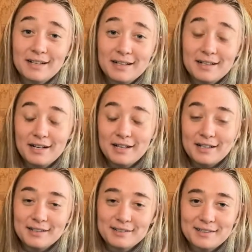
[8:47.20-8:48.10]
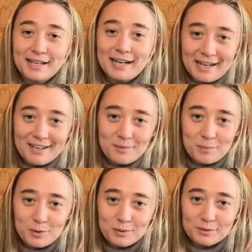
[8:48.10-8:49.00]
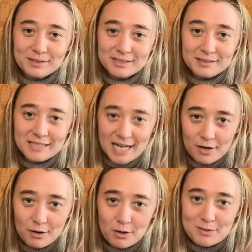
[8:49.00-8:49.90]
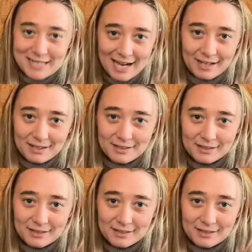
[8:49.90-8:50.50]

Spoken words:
uh an animal tarot deck.